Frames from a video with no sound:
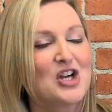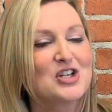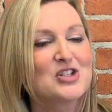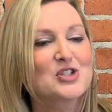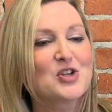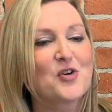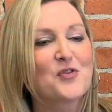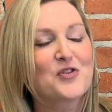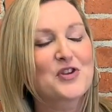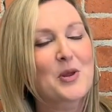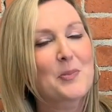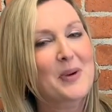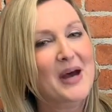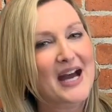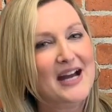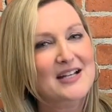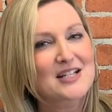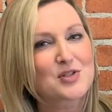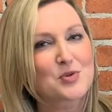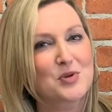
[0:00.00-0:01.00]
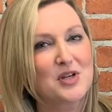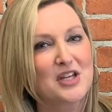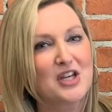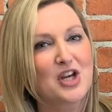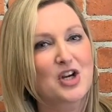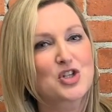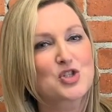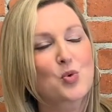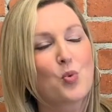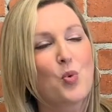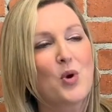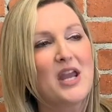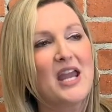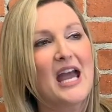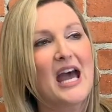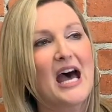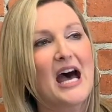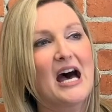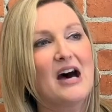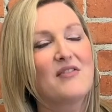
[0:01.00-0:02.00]
So for the past 3 years, we
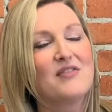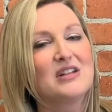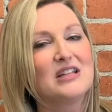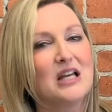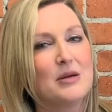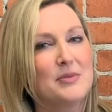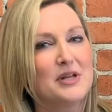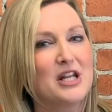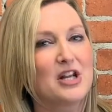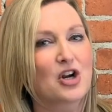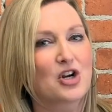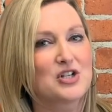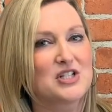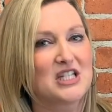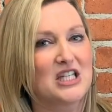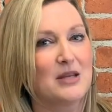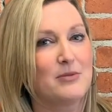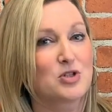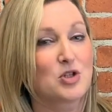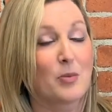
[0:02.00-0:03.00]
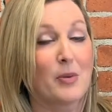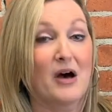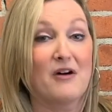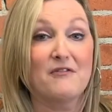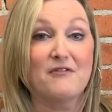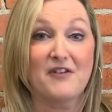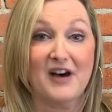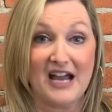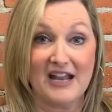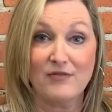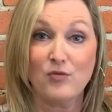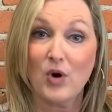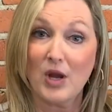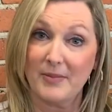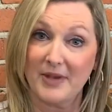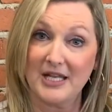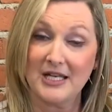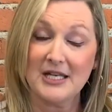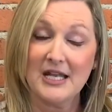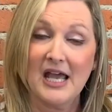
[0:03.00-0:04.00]
have limited our team to about 5
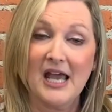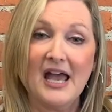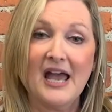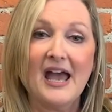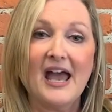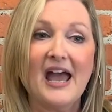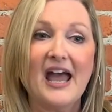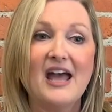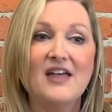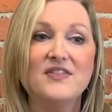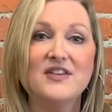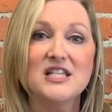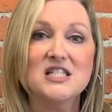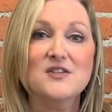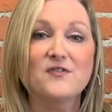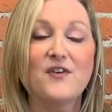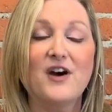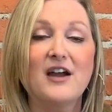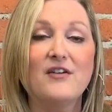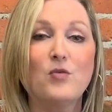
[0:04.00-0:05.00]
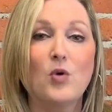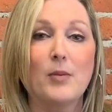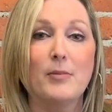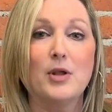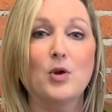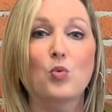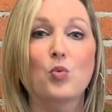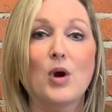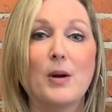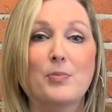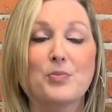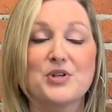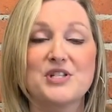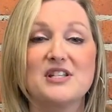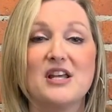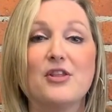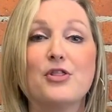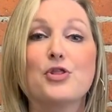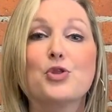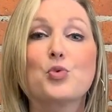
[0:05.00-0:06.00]
women. And these 5 women
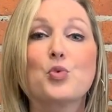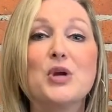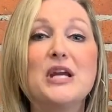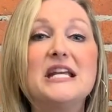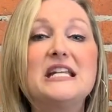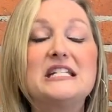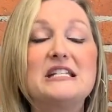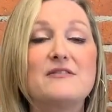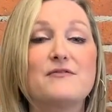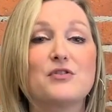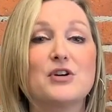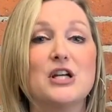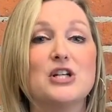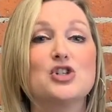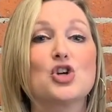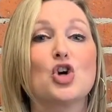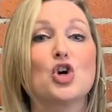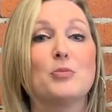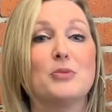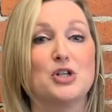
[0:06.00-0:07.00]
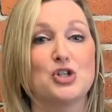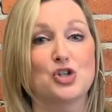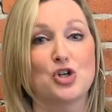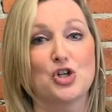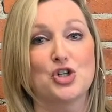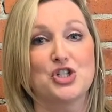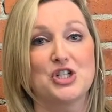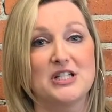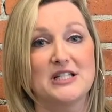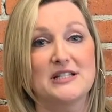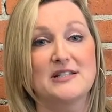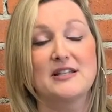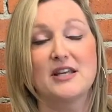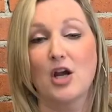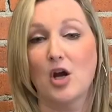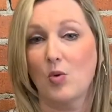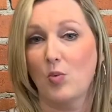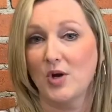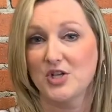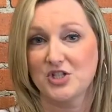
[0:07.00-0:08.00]
represent 3 different urban churches
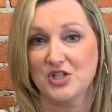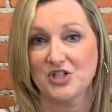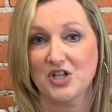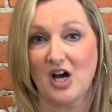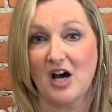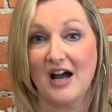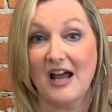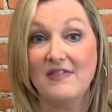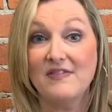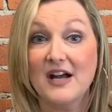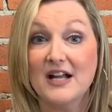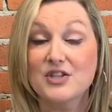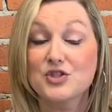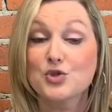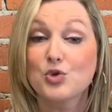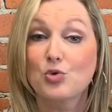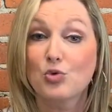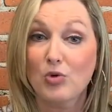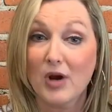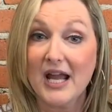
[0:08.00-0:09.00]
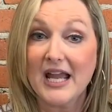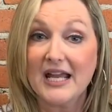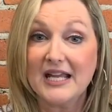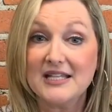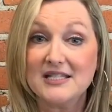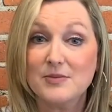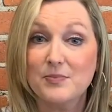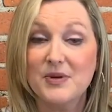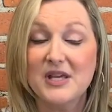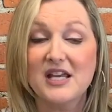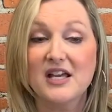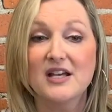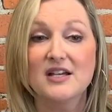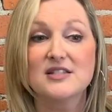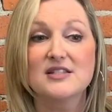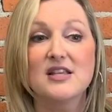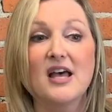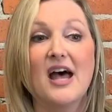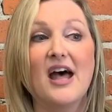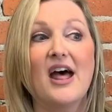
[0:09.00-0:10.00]
here in Wichita. And that's great
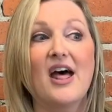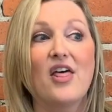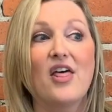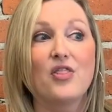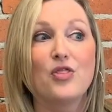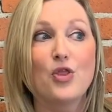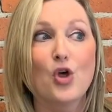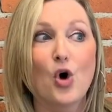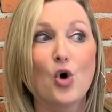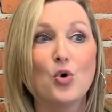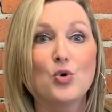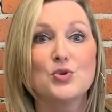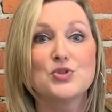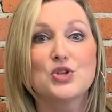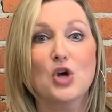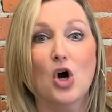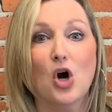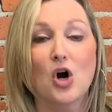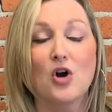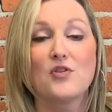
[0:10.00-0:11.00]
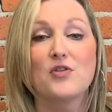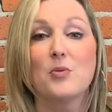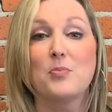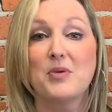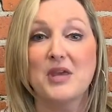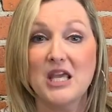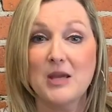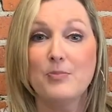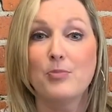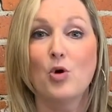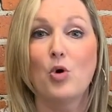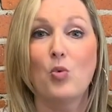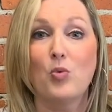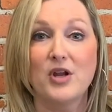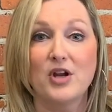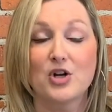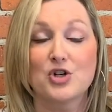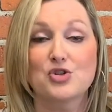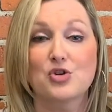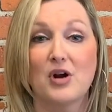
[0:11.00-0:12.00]
because those are the people
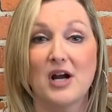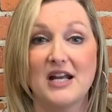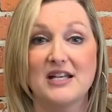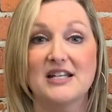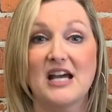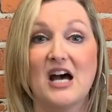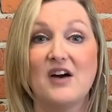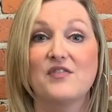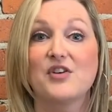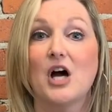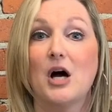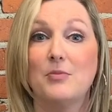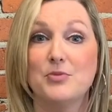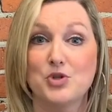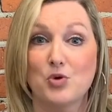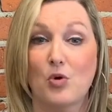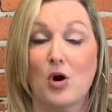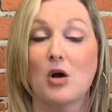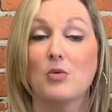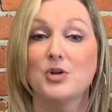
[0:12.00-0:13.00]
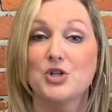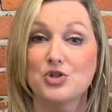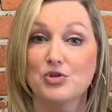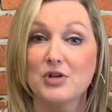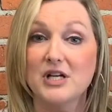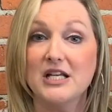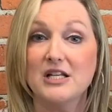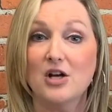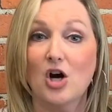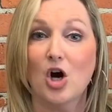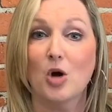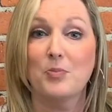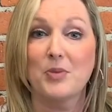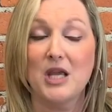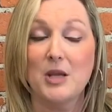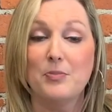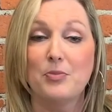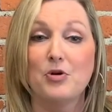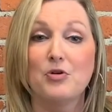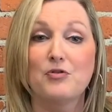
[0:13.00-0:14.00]
we are trying to have come to our retreat, are
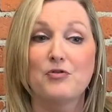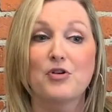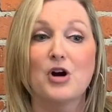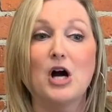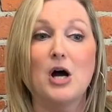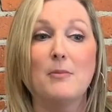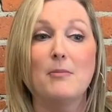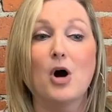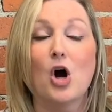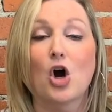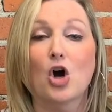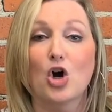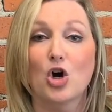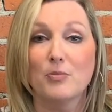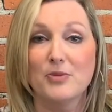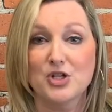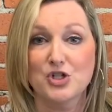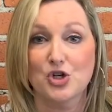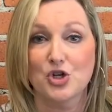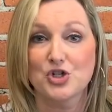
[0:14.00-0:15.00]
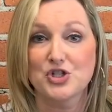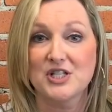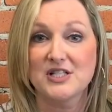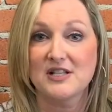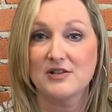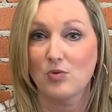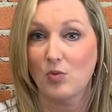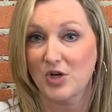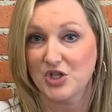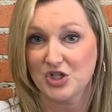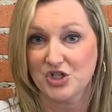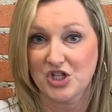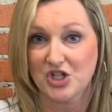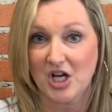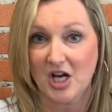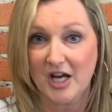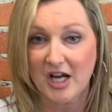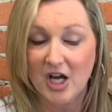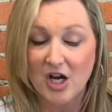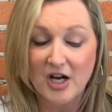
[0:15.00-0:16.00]
people from our urban churches in the
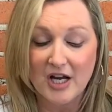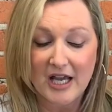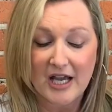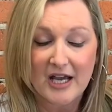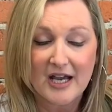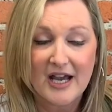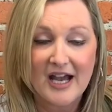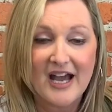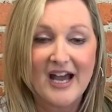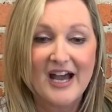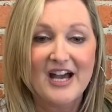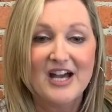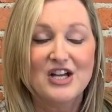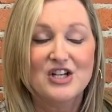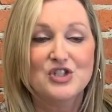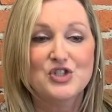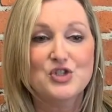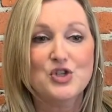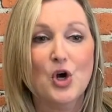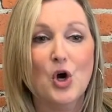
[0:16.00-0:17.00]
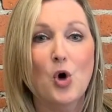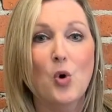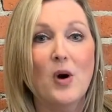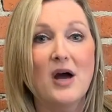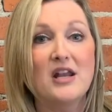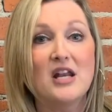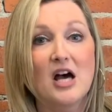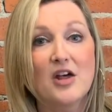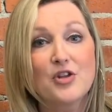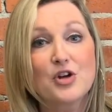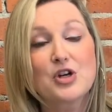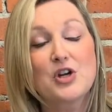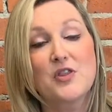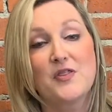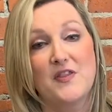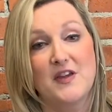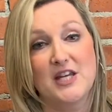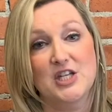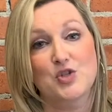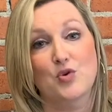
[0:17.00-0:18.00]
Wichita area. So another
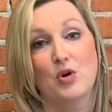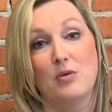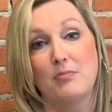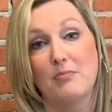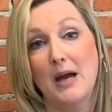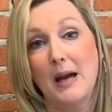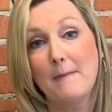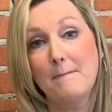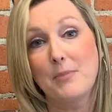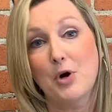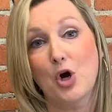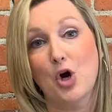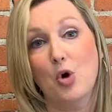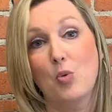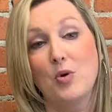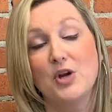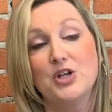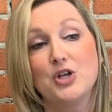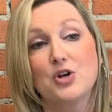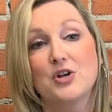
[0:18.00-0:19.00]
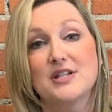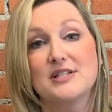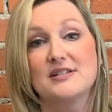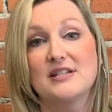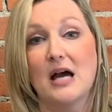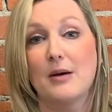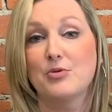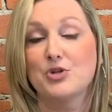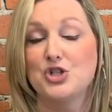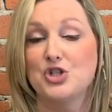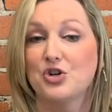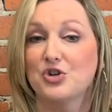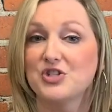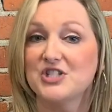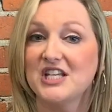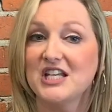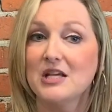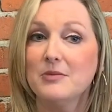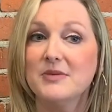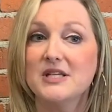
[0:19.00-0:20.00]
good thing to remember when you're establishing your
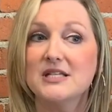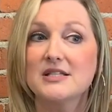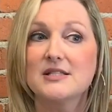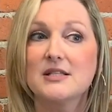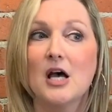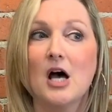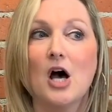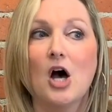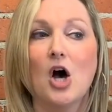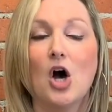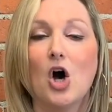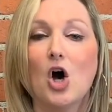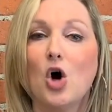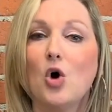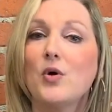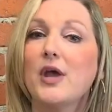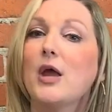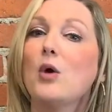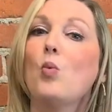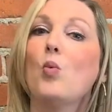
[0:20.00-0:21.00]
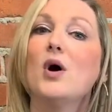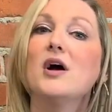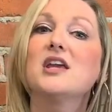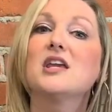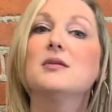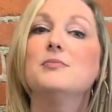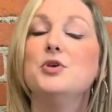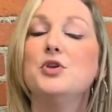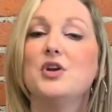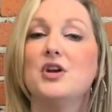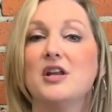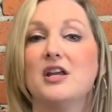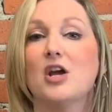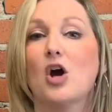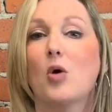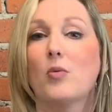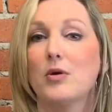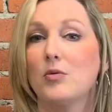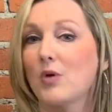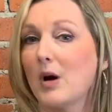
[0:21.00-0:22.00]
team is, okay, what community
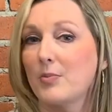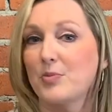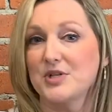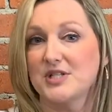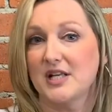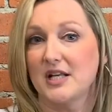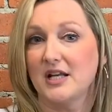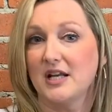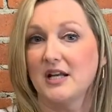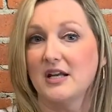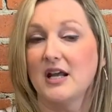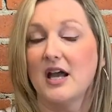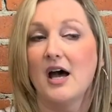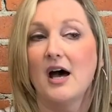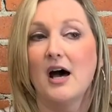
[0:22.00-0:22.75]
are we representing?